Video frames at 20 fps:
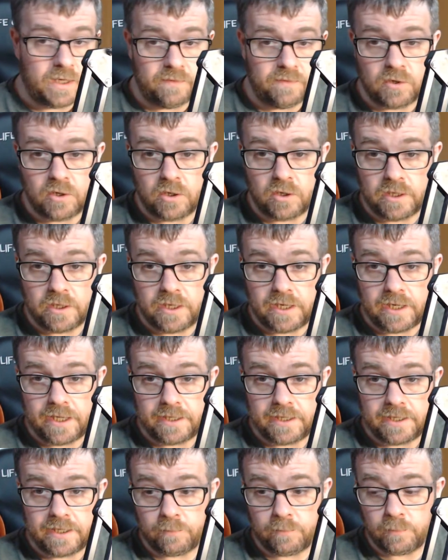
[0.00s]
gone ahead
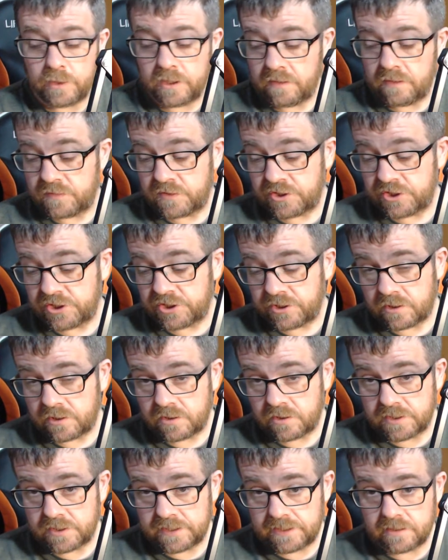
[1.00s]
and we have
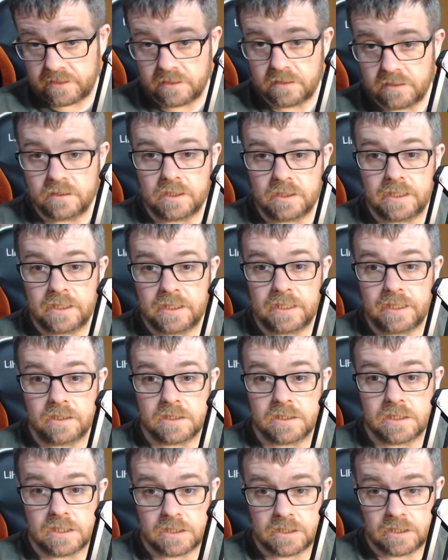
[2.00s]
started King
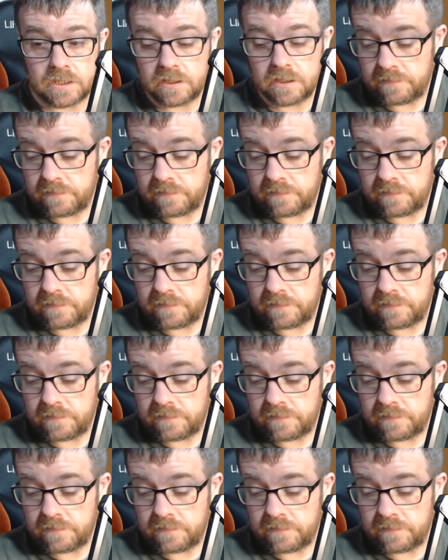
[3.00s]
Tiger.